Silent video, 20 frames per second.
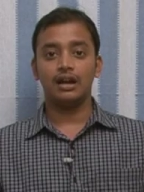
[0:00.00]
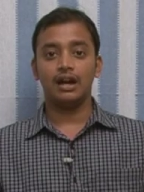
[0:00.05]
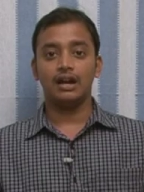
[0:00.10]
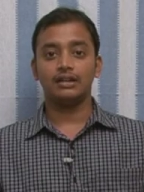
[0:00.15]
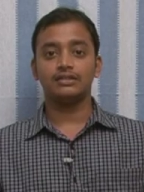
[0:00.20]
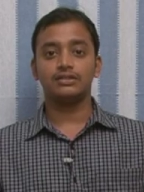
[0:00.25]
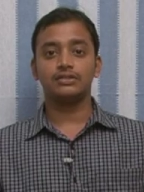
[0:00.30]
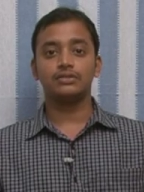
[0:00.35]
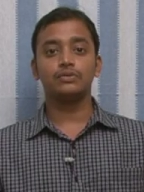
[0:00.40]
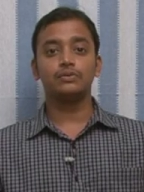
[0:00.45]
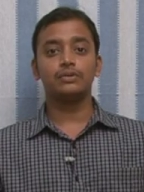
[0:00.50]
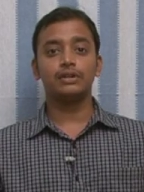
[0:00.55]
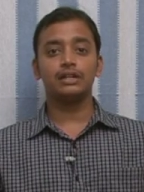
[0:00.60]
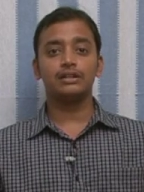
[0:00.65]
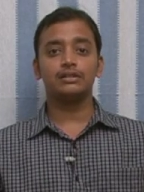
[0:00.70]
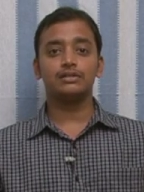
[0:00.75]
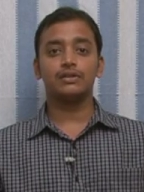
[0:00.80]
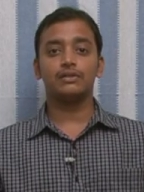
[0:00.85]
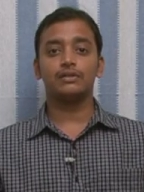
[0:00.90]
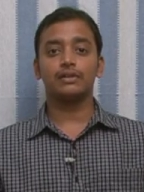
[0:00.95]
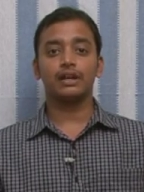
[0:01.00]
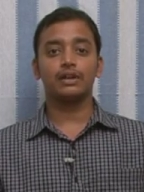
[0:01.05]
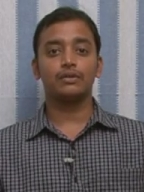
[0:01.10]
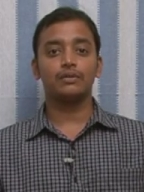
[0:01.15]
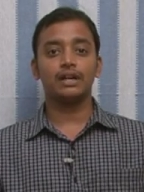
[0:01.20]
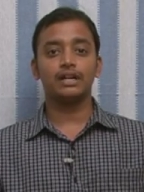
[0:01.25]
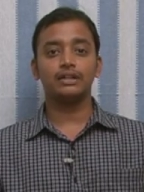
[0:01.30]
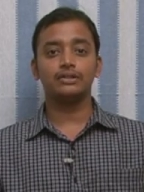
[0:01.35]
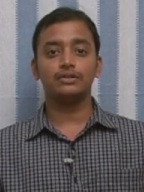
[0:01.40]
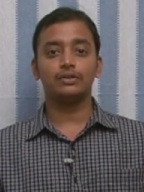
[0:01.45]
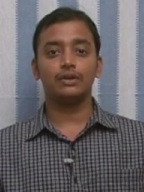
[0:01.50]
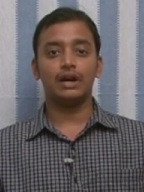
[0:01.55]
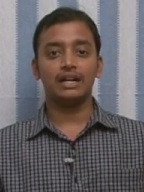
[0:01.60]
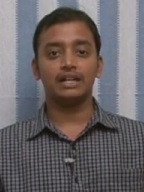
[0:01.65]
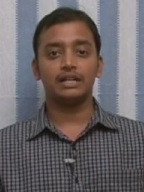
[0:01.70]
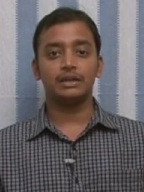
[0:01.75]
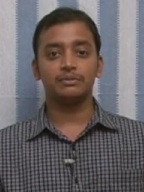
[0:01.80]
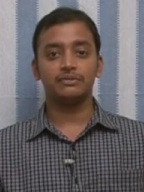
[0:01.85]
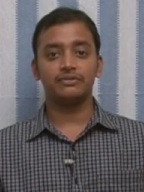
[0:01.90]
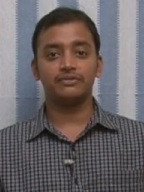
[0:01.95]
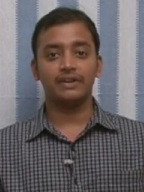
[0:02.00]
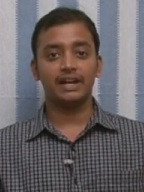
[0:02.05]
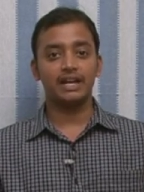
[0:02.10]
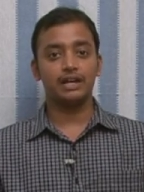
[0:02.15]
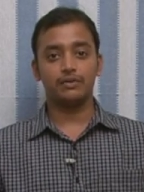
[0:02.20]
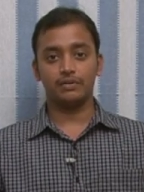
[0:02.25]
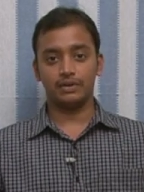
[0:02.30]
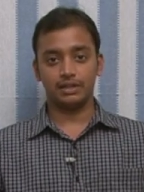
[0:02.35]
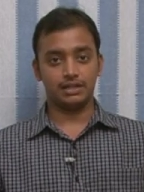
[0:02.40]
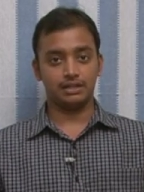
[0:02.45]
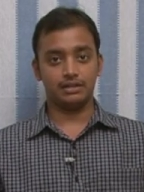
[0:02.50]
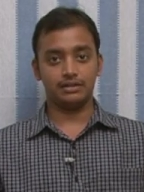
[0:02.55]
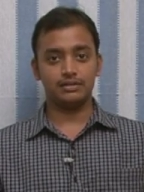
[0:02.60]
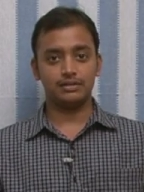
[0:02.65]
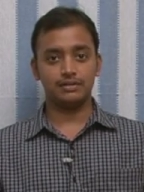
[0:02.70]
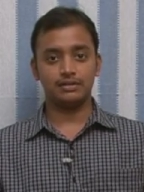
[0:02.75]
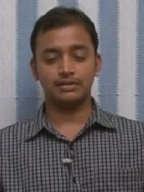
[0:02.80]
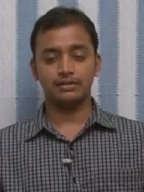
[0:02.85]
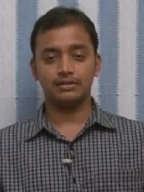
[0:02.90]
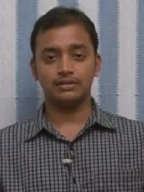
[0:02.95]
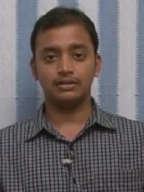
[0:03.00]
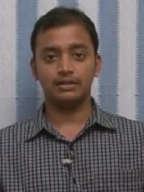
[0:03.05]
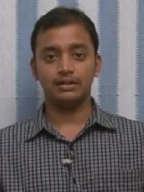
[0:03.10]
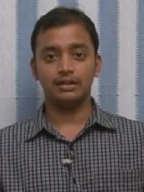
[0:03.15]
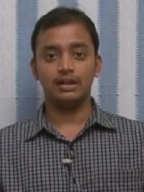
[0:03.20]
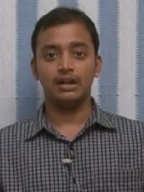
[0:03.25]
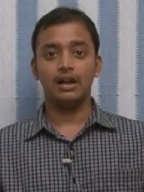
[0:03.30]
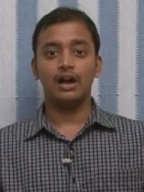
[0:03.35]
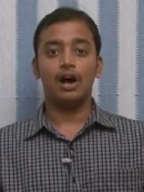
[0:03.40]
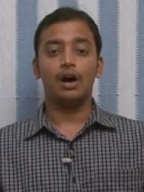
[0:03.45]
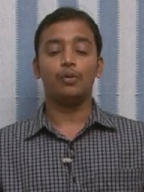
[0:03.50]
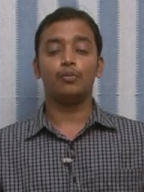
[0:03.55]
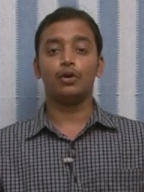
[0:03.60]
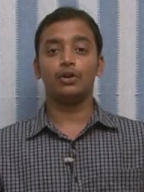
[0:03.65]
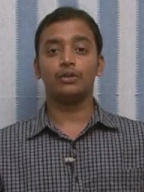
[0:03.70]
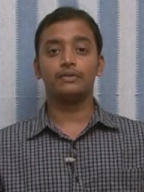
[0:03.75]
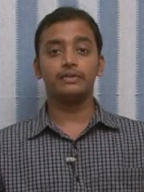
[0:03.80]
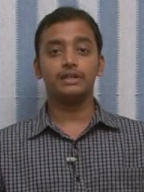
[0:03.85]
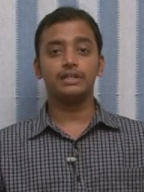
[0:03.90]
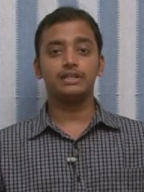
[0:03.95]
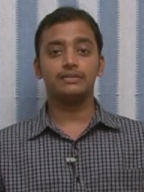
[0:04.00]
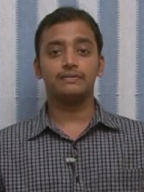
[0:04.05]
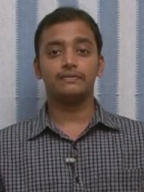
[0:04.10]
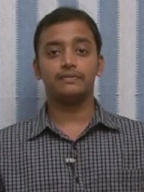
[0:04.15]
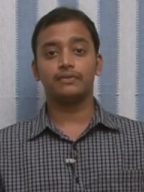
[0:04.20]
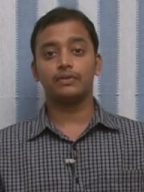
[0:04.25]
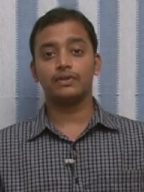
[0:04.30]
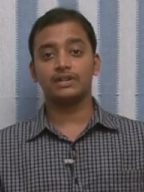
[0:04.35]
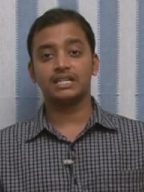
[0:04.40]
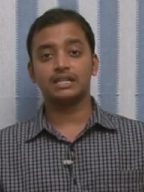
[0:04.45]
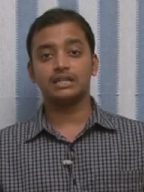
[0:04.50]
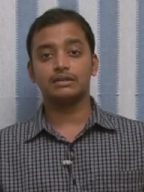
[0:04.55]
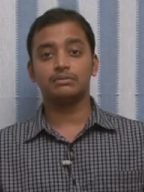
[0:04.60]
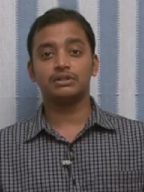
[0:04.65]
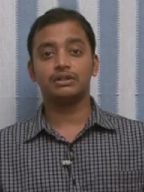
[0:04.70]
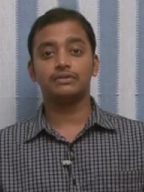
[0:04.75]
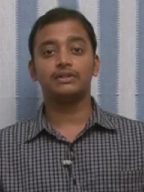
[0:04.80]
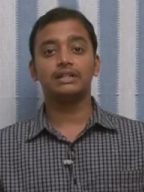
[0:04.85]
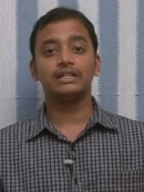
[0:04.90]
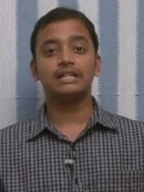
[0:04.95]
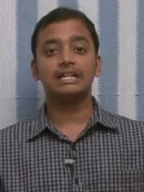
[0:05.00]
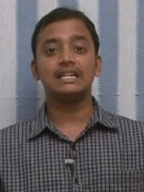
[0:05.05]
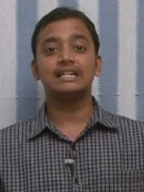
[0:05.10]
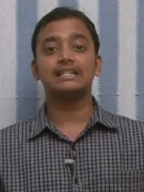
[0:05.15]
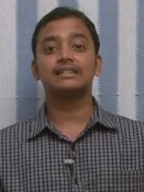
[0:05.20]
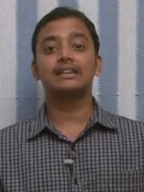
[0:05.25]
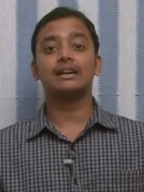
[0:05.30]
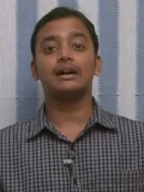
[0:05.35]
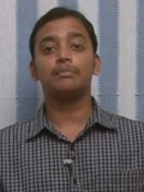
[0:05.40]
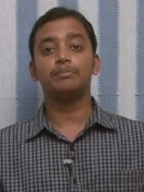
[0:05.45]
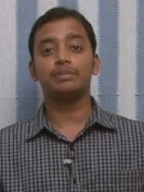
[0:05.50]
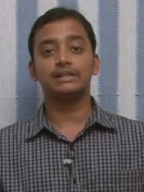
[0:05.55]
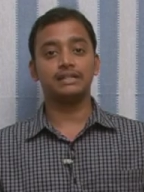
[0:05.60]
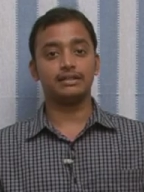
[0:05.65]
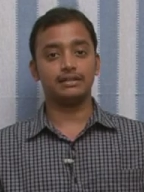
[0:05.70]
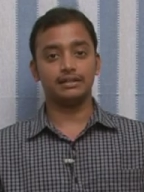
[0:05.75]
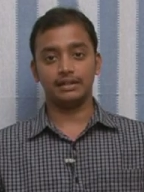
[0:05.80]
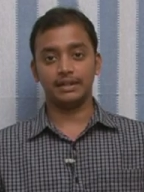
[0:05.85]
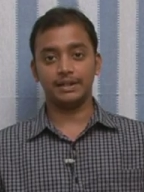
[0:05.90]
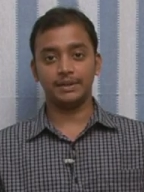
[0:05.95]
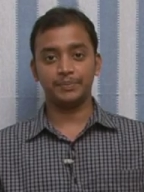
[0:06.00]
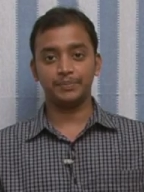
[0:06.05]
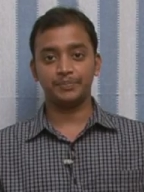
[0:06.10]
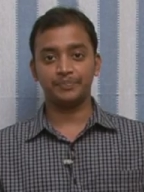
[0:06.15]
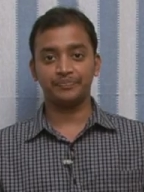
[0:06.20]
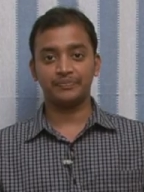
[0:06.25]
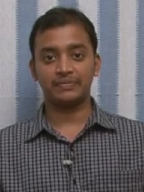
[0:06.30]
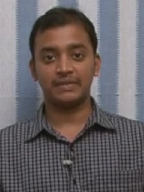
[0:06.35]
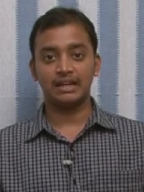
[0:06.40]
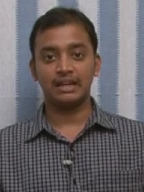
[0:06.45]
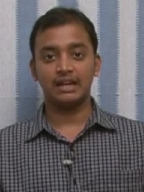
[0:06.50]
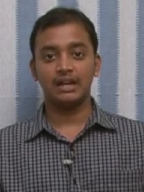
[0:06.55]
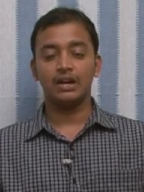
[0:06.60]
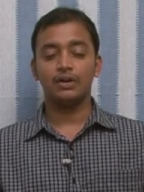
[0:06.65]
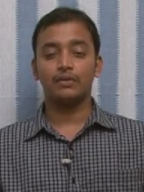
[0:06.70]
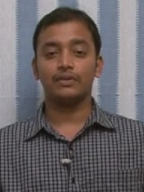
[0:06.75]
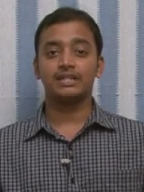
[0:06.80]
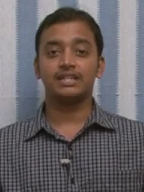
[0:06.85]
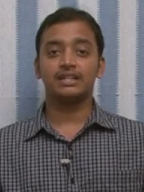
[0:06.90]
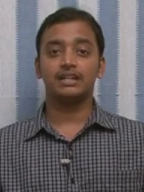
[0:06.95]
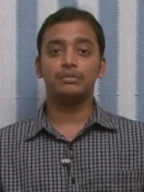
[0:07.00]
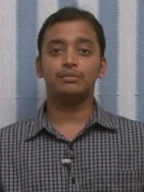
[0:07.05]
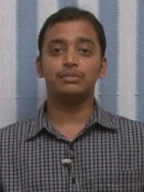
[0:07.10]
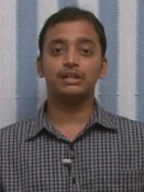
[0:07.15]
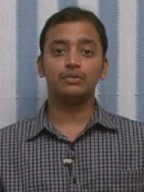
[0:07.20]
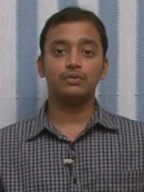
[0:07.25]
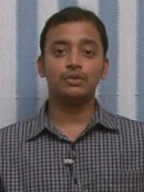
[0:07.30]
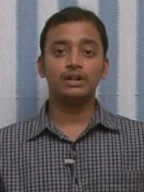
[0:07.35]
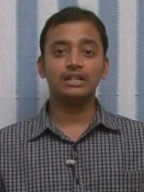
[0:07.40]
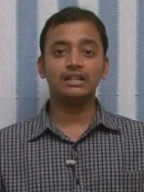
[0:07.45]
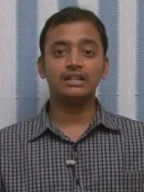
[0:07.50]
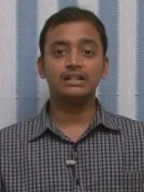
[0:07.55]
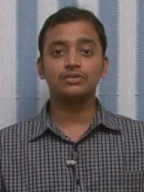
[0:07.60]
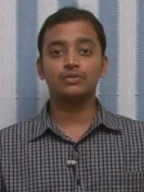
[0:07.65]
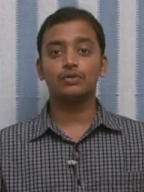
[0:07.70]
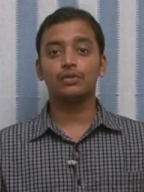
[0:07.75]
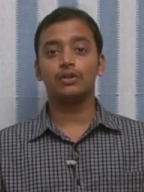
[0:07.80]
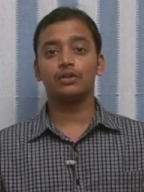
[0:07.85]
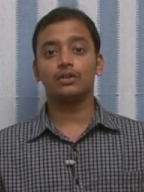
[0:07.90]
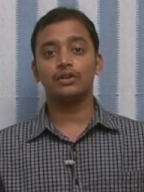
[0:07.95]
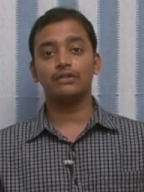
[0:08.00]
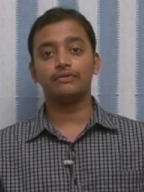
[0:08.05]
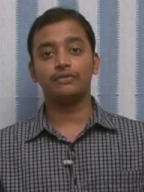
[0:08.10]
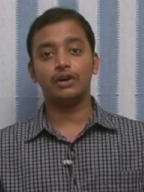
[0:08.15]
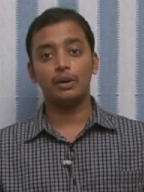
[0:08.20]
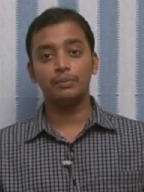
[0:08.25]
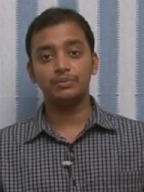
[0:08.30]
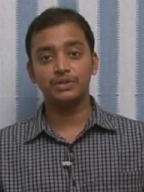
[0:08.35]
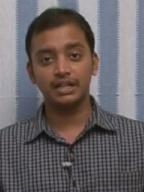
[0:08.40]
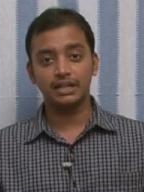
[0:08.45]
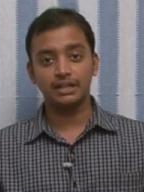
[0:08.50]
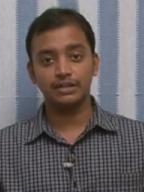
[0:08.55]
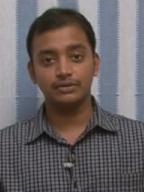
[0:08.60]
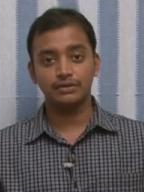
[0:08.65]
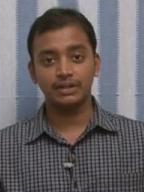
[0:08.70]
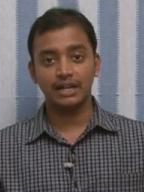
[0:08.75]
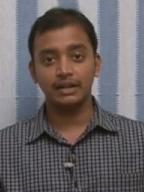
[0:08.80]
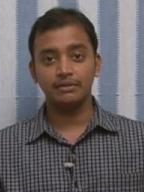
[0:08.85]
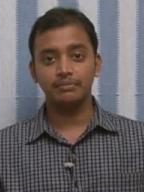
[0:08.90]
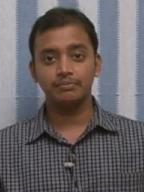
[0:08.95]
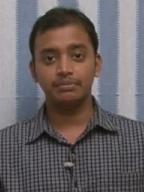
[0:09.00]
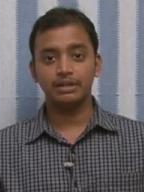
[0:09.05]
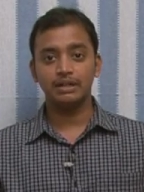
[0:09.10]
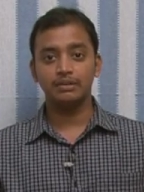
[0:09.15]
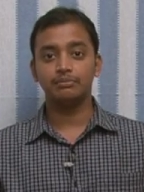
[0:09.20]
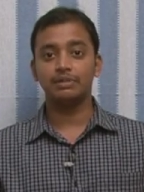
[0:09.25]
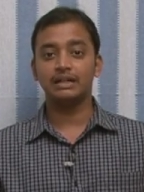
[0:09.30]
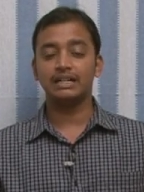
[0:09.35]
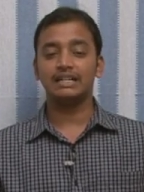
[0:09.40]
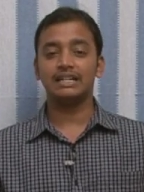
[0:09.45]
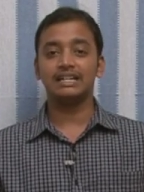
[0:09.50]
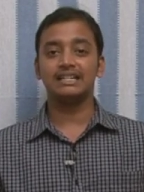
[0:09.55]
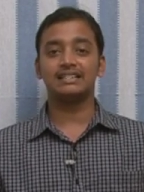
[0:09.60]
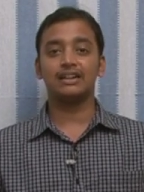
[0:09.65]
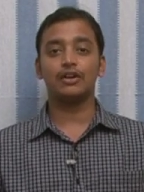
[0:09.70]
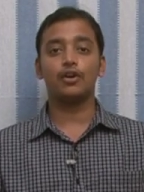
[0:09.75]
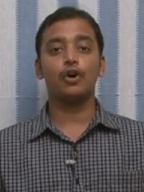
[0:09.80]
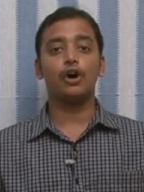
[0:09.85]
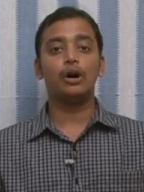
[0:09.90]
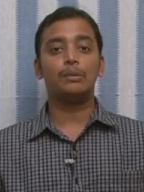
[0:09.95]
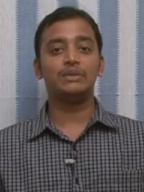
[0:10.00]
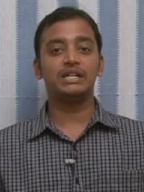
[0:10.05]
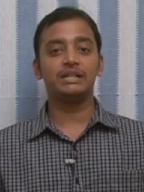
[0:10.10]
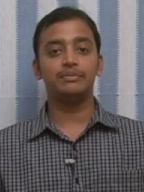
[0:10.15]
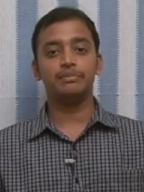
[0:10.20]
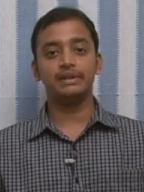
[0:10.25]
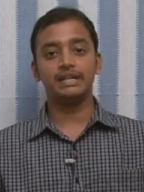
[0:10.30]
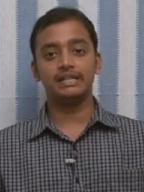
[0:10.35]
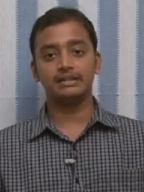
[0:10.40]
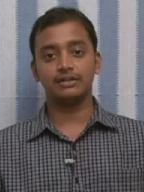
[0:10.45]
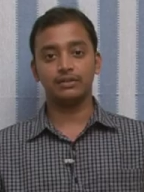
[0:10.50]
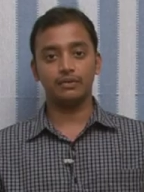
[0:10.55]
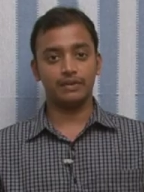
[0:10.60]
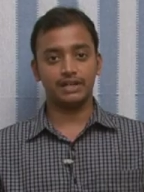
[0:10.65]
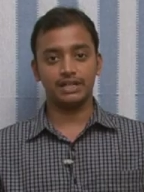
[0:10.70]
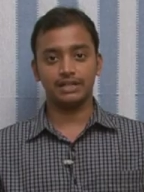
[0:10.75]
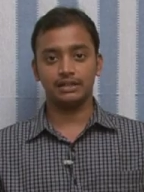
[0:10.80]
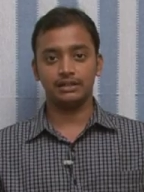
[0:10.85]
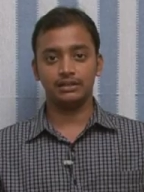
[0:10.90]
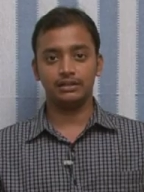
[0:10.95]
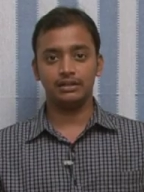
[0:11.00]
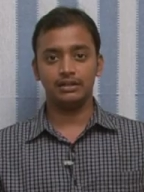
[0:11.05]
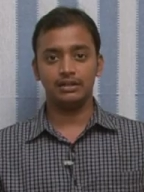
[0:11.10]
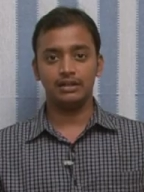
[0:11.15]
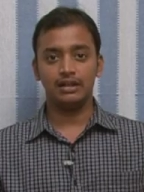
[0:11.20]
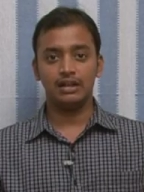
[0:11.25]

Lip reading: and the students are required to attempt 5 questions, among which question number 1 is compulsory. Question number 1 is not of objective type but is a comment based question.